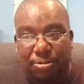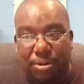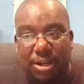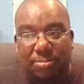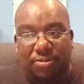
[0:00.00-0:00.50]

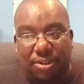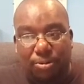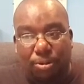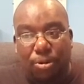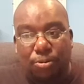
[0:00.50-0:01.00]
really for the
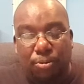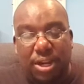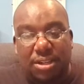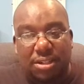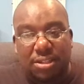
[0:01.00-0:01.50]
wrong
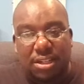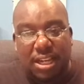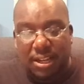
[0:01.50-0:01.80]
reasons,